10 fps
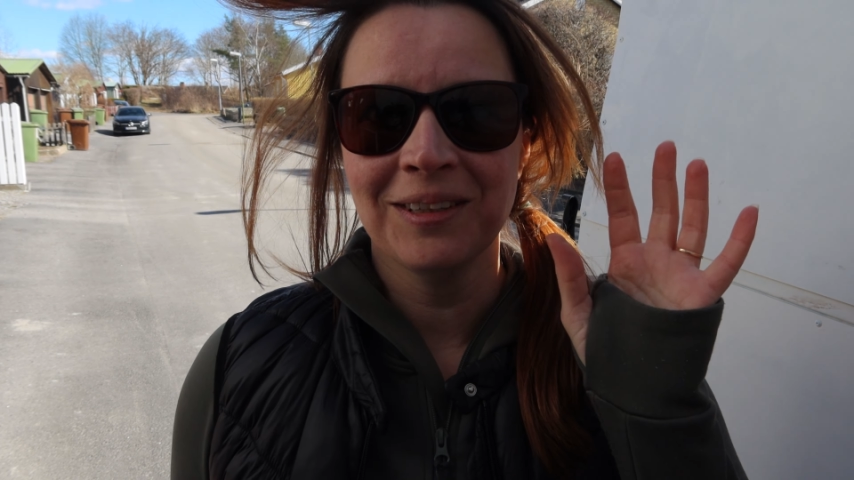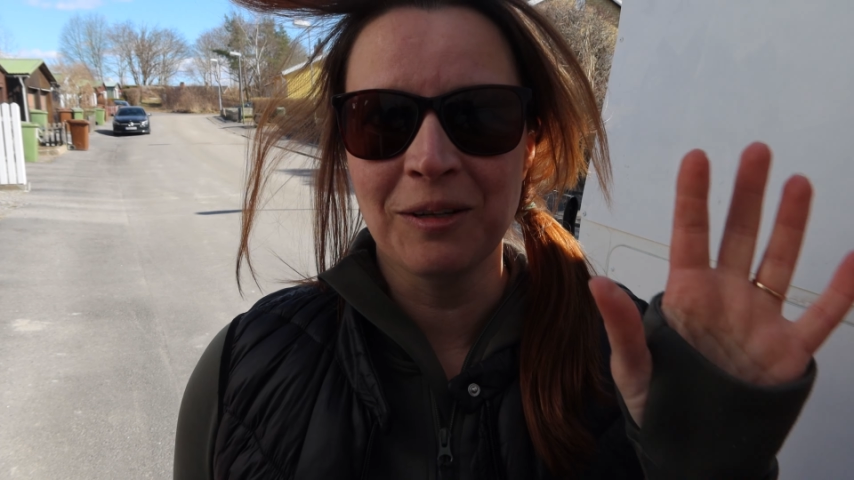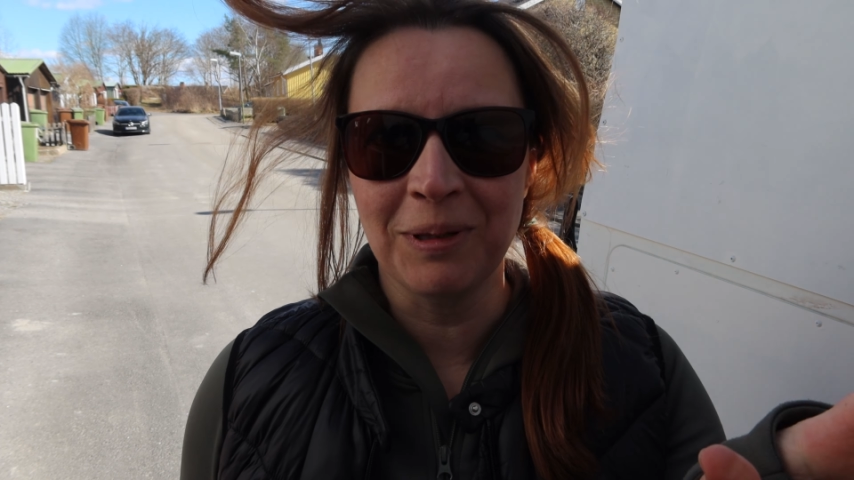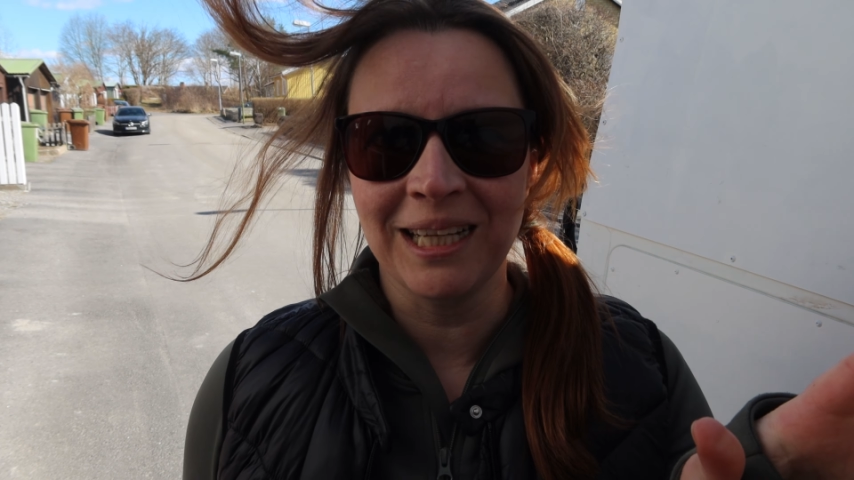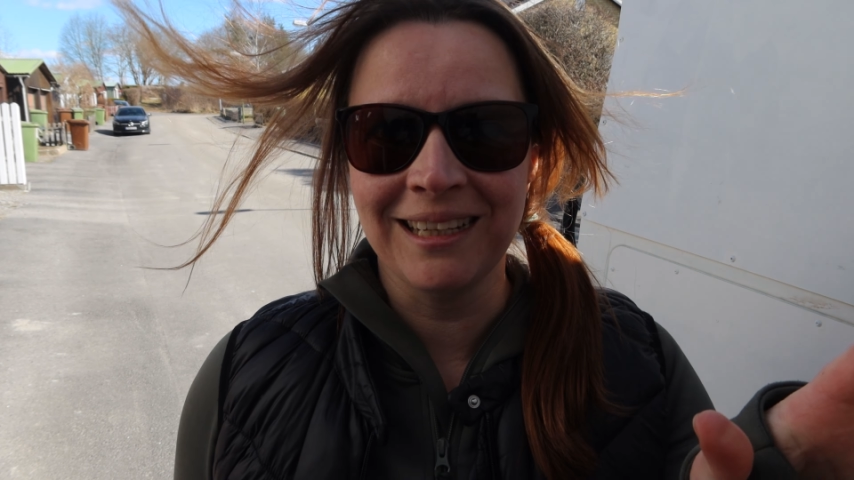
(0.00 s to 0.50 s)

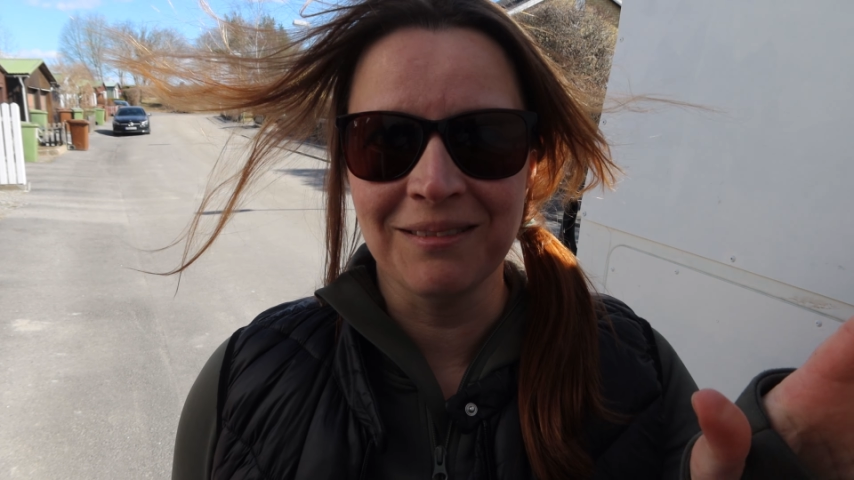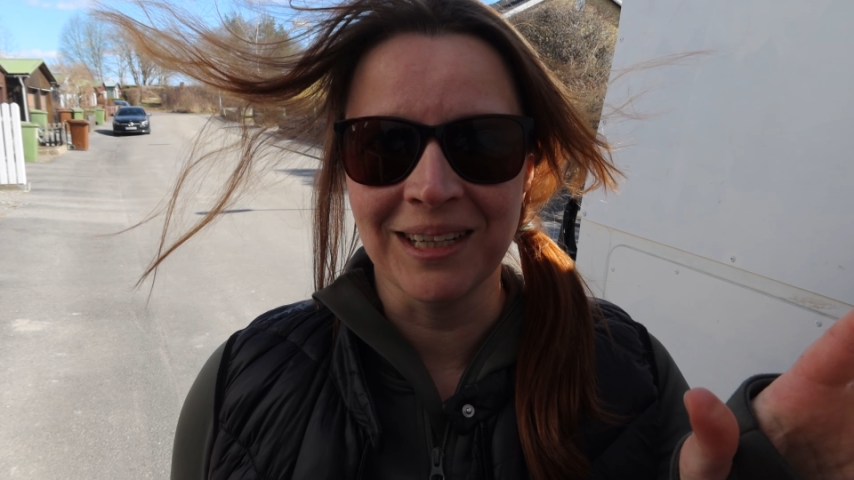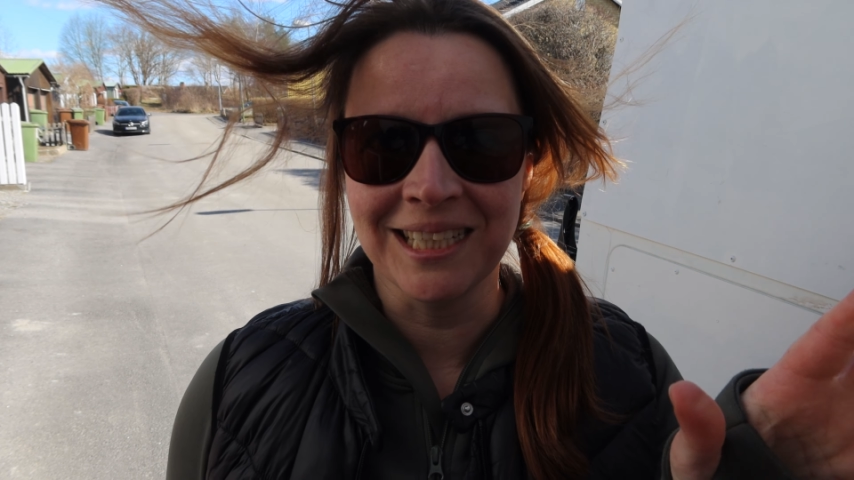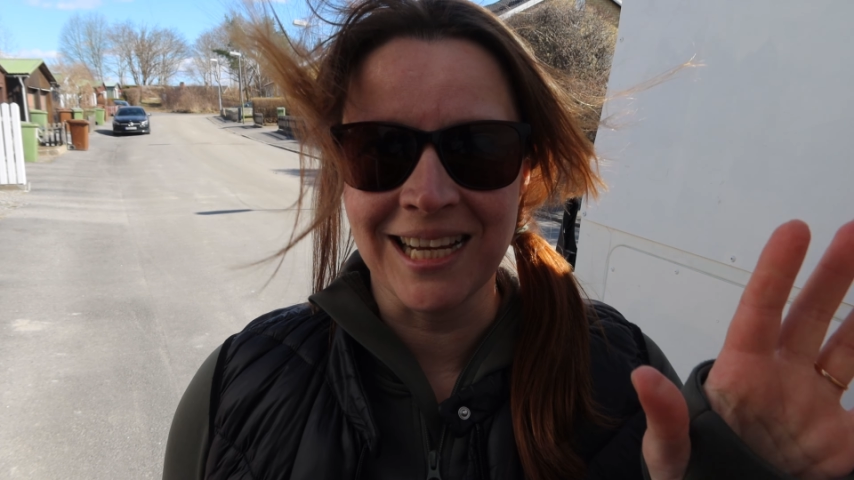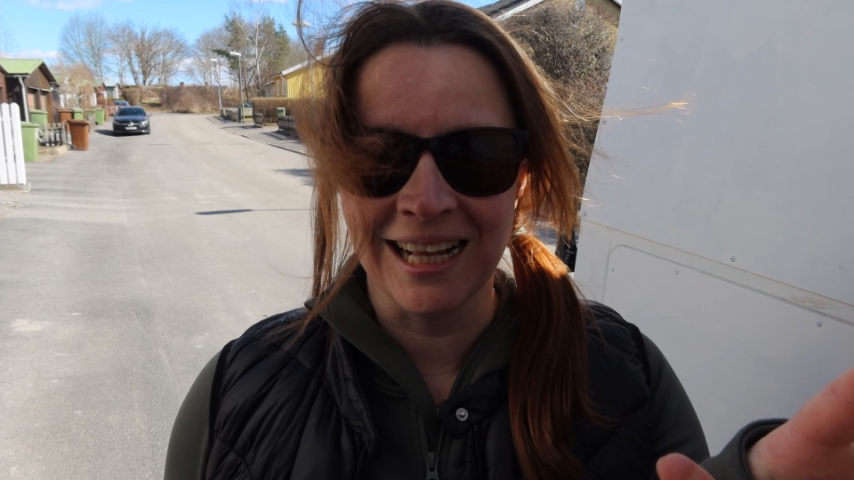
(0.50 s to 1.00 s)
completed
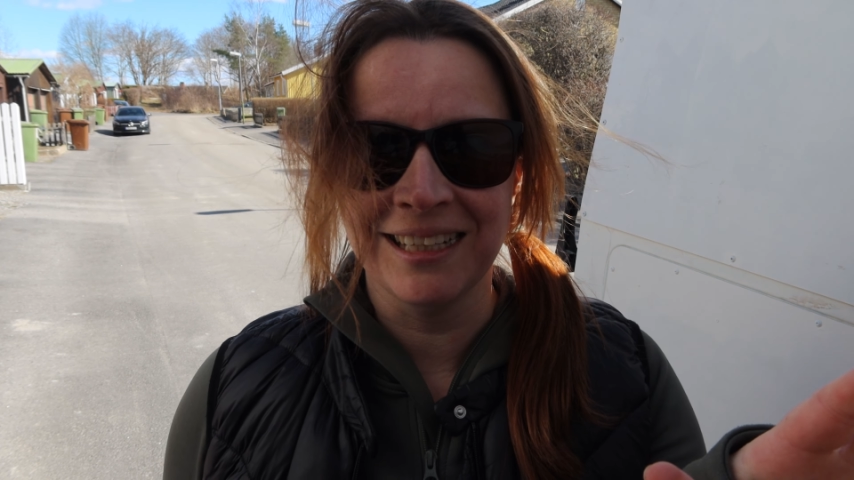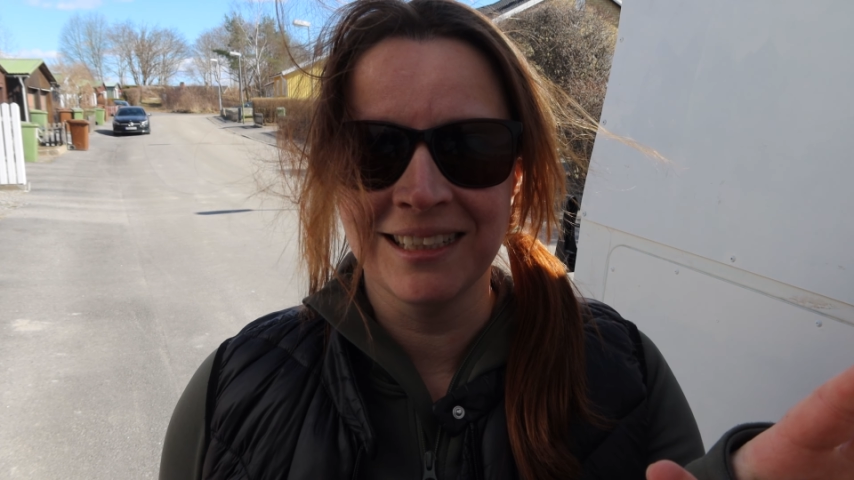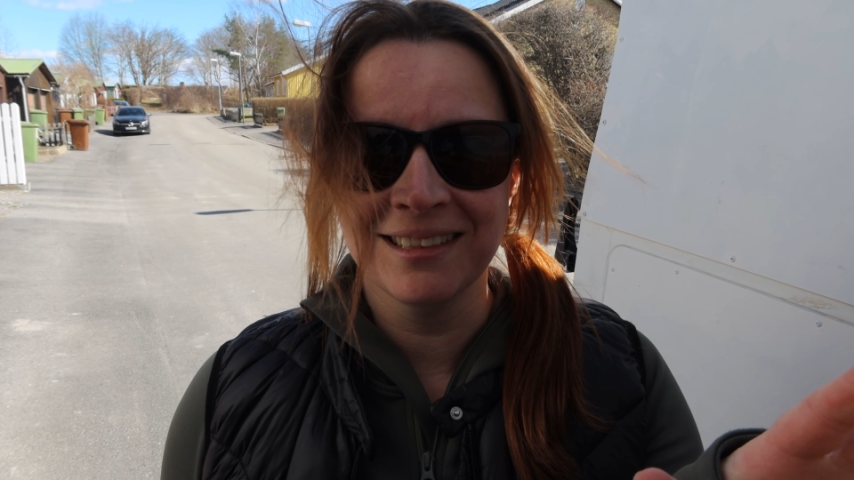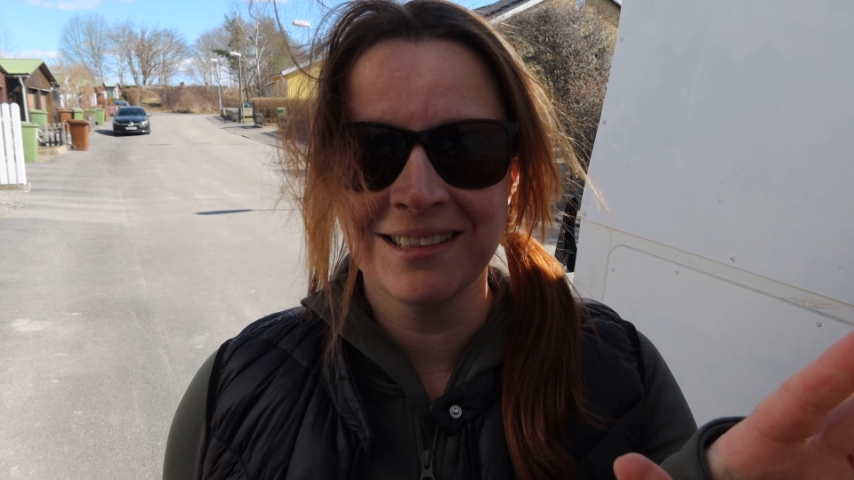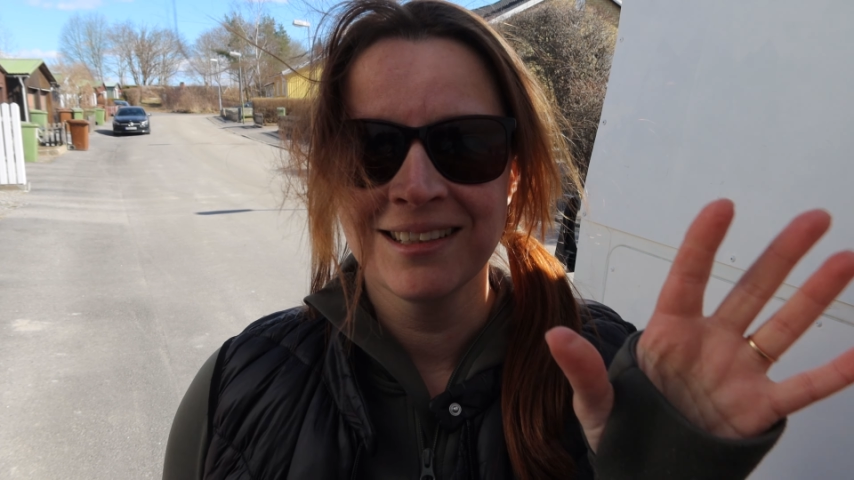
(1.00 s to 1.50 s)
my
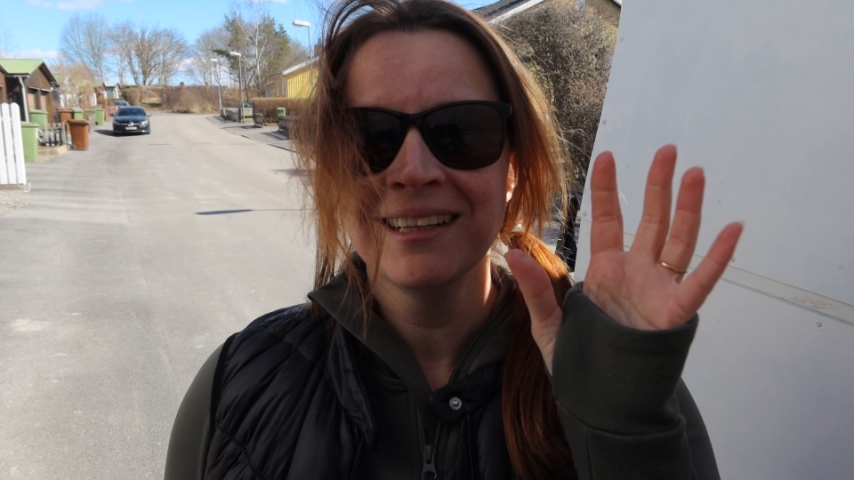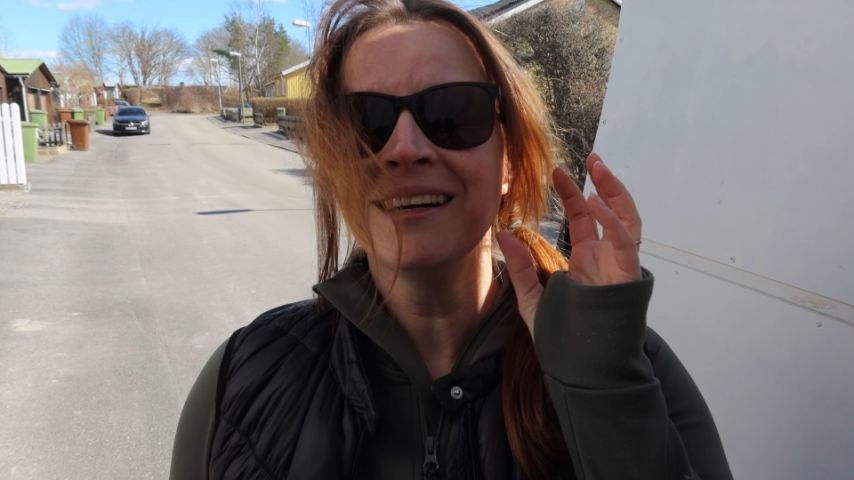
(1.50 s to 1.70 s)
challenge.